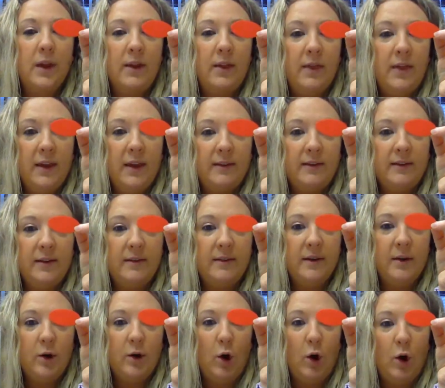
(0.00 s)
This is
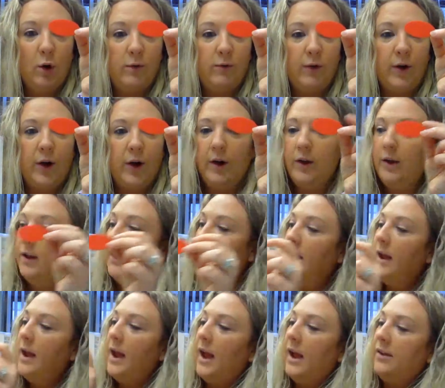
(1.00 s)
an oval.
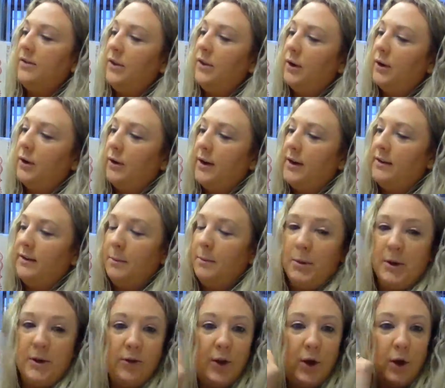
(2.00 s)
And they're going to
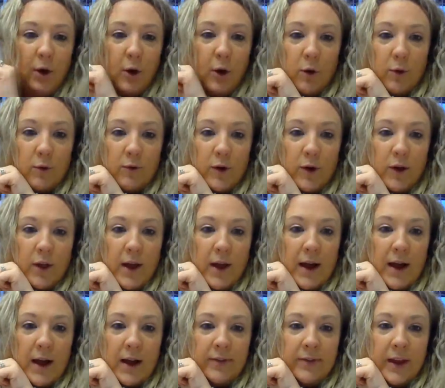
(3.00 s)
put the oval
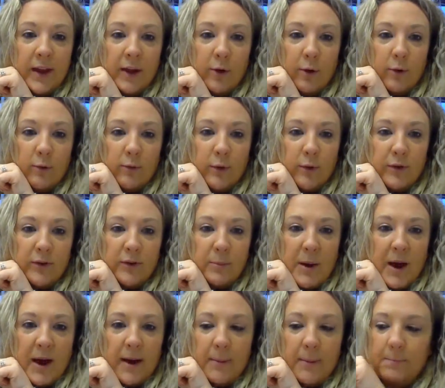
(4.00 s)
on the oval
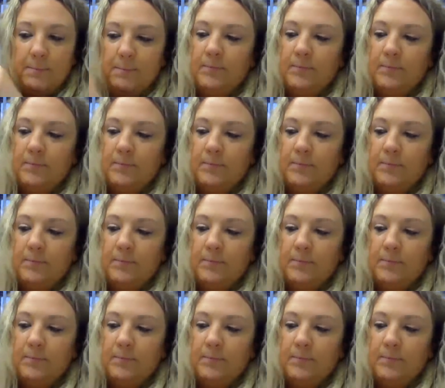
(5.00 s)
spot.